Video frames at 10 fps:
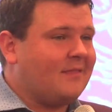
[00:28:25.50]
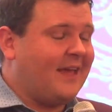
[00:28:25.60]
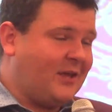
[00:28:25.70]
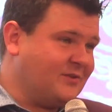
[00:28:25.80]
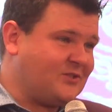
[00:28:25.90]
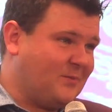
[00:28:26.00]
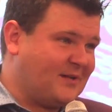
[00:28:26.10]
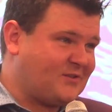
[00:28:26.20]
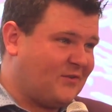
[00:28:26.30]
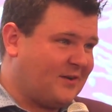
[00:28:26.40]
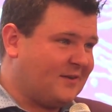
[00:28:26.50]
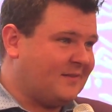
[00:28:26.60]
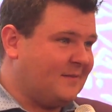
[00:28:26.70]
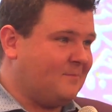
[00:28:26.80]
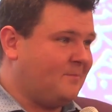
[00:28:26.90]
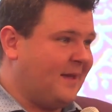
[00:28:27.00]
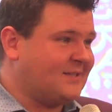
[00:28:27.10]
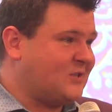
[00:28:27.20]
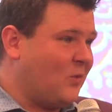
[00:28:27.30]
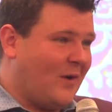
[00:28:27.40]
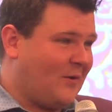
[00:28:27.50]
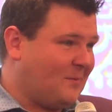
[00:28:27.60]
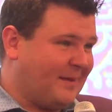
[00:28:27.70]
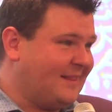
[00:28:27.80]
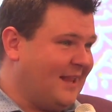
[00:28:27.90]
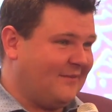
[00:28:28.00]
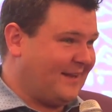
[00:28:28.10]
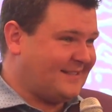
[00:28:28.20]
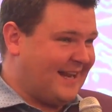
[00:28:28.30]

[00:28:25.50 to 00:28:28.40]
thank you so much for being so welcoming and loving